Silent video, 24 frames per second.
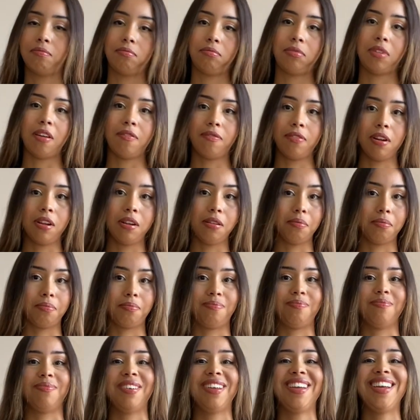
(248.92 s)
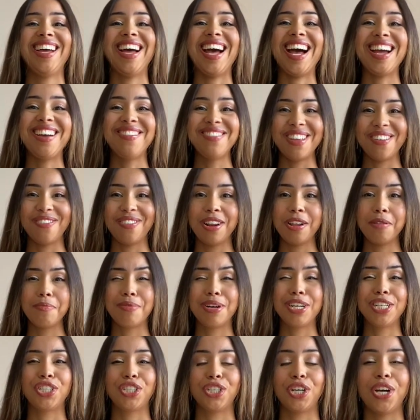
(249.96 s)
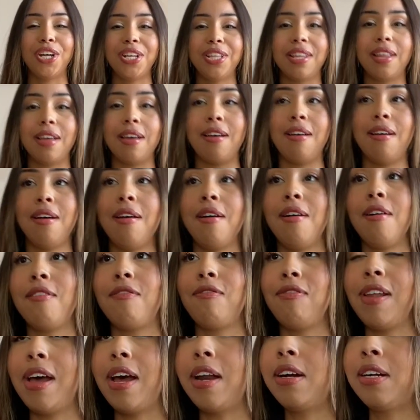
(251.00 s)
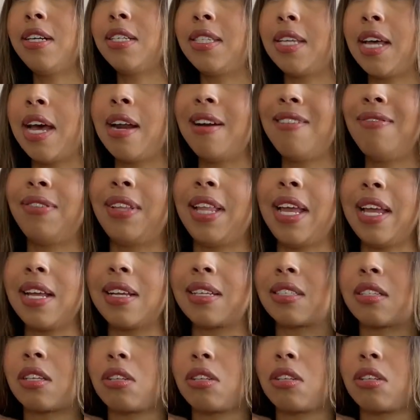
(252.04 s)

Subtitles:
much on the flatter side of things.